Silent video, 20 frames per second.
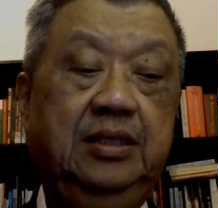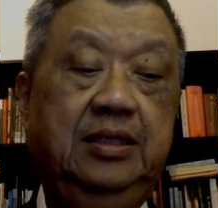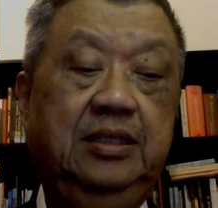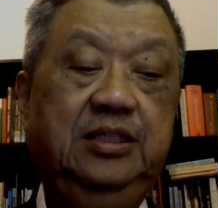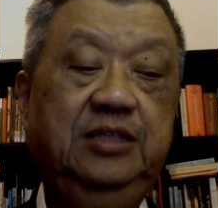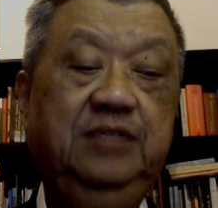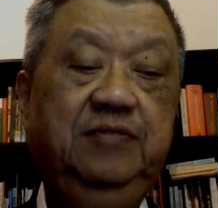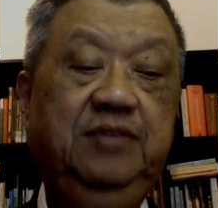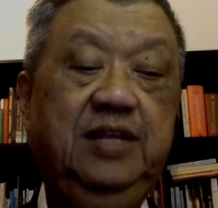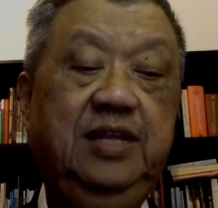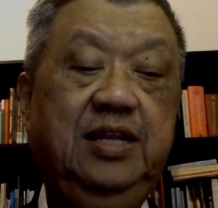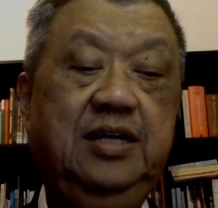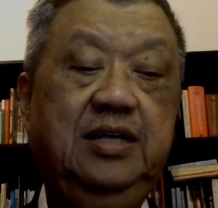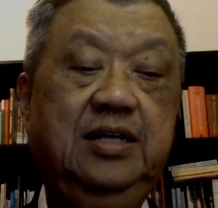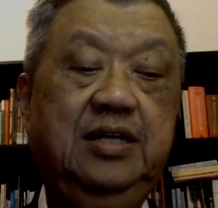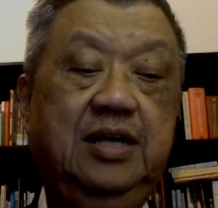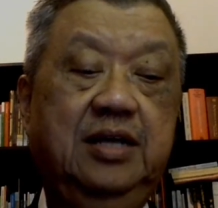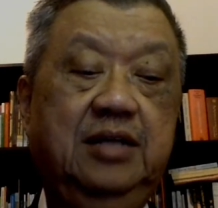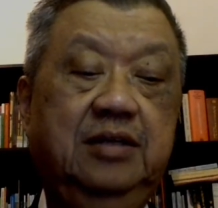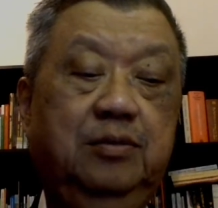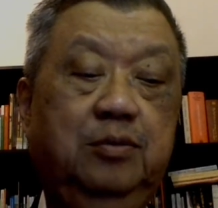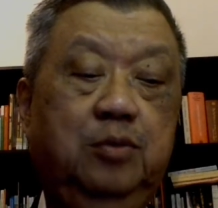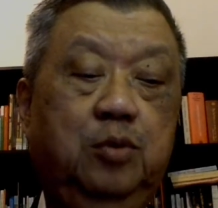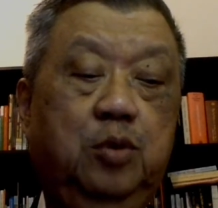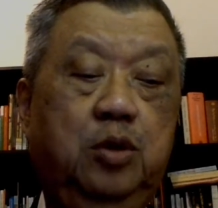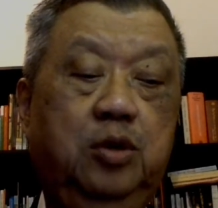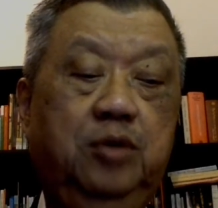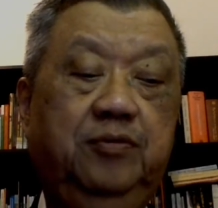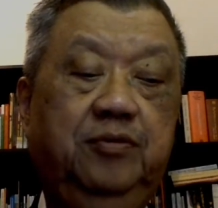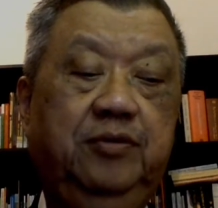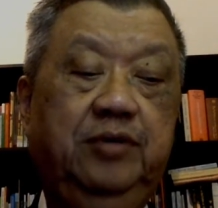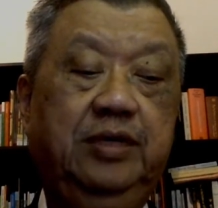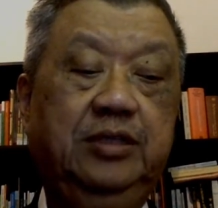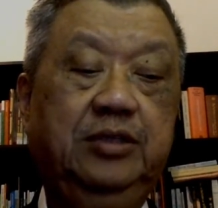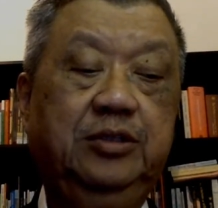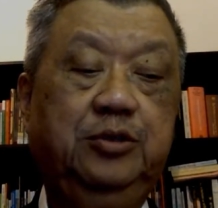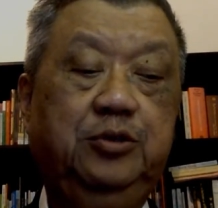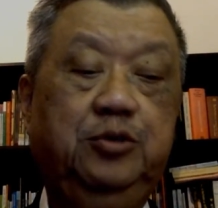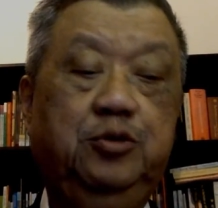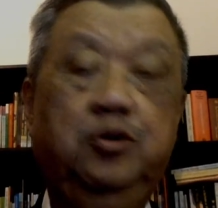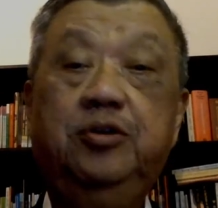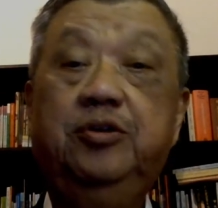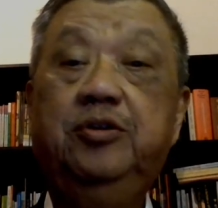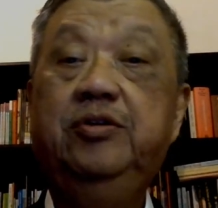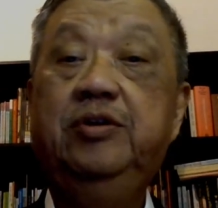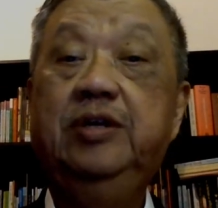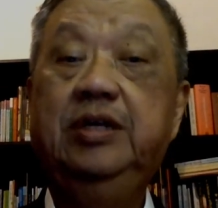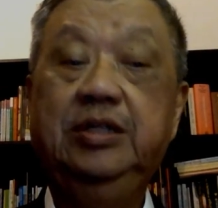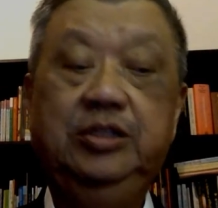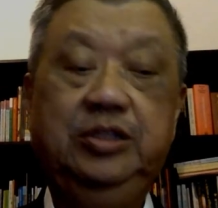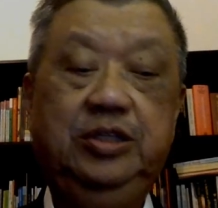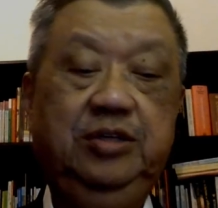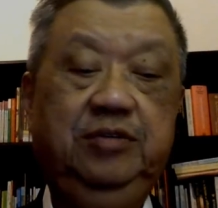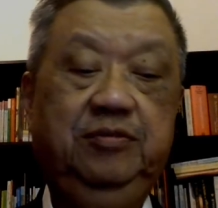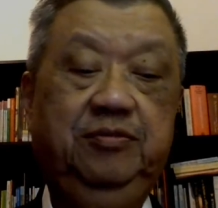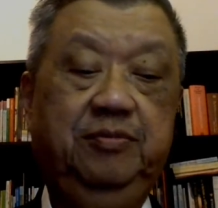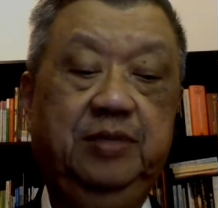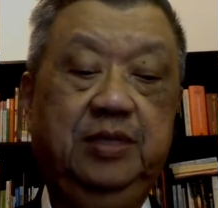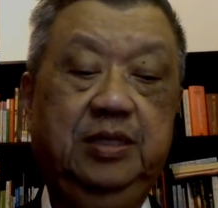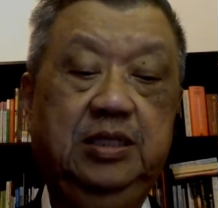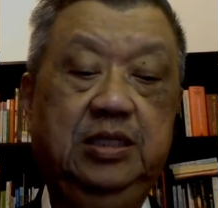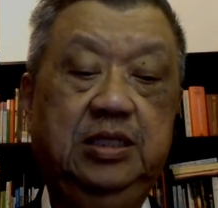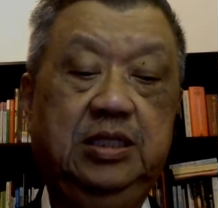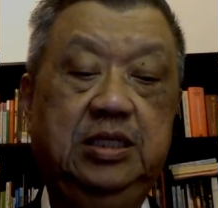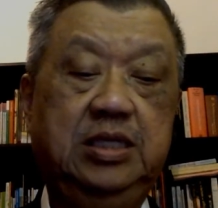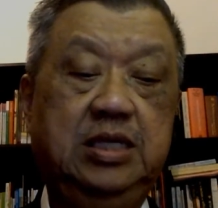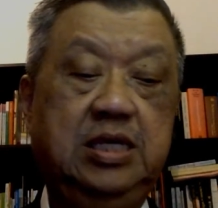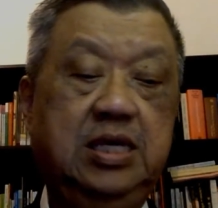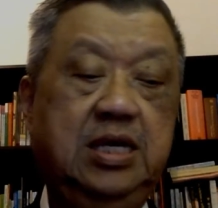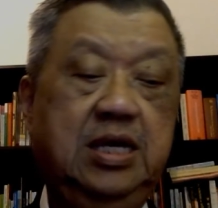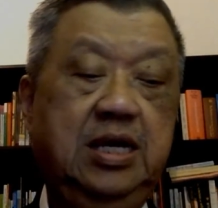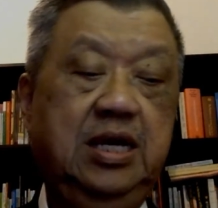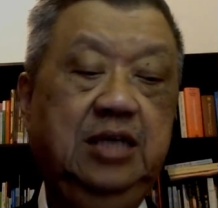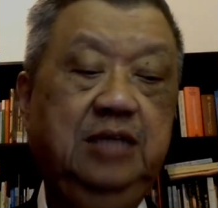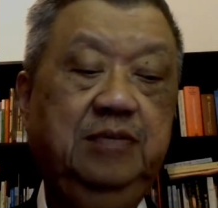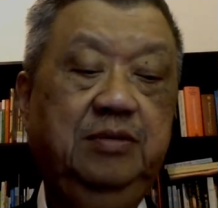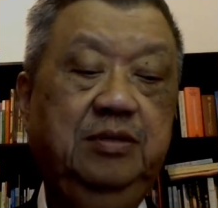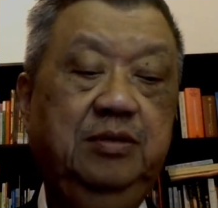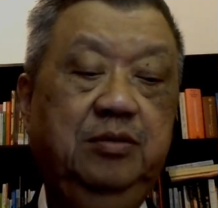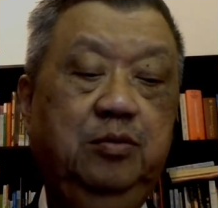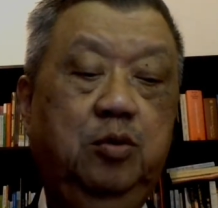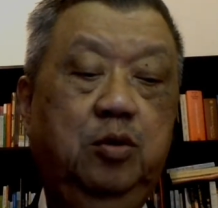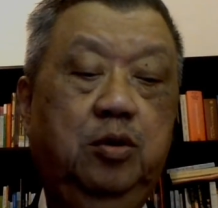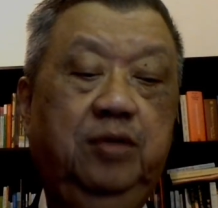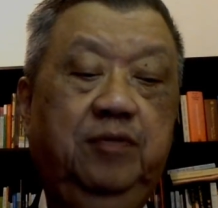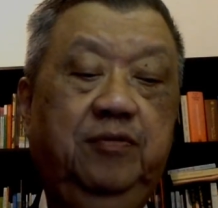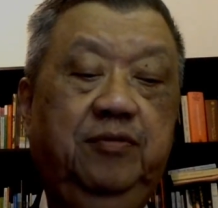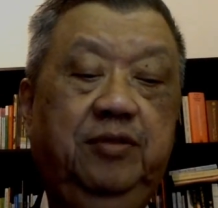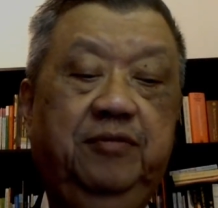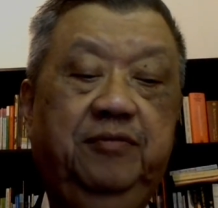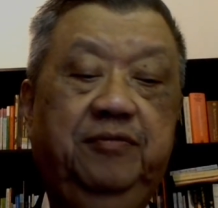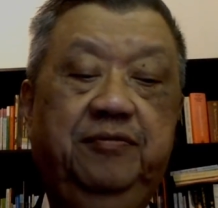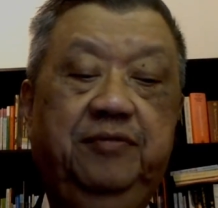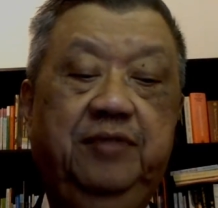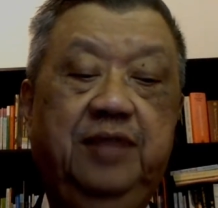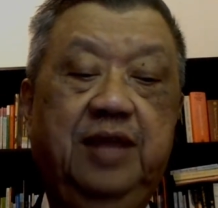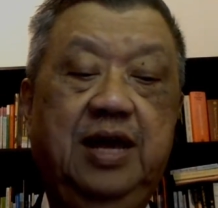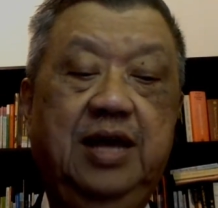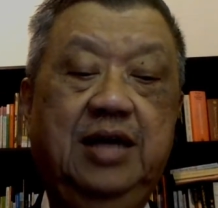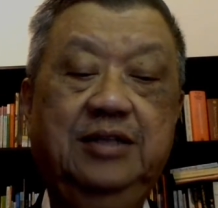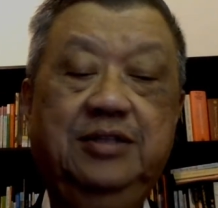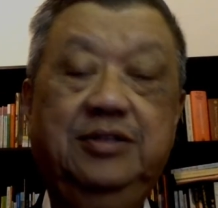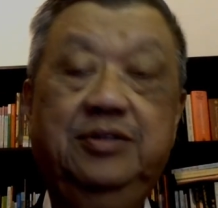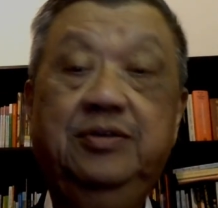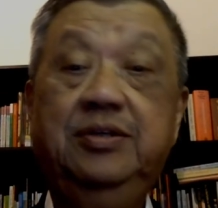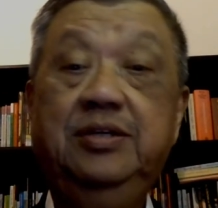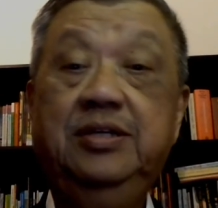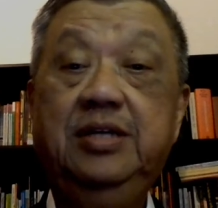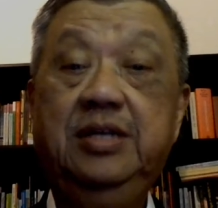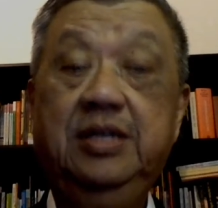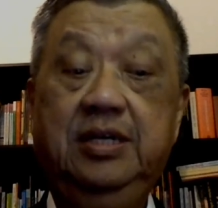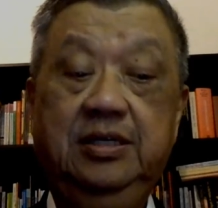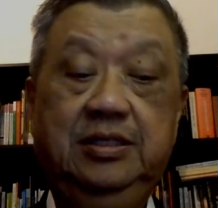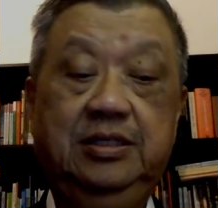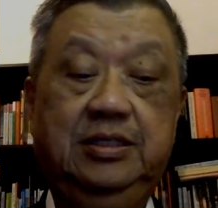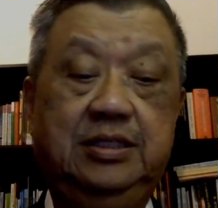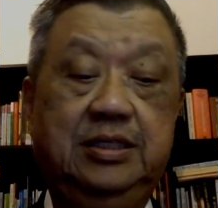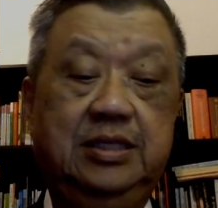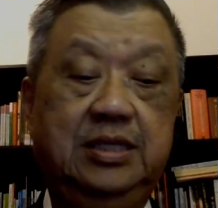The Shivananda Khan Award for Extraordinary Achievement has been awarded for the last 3 years,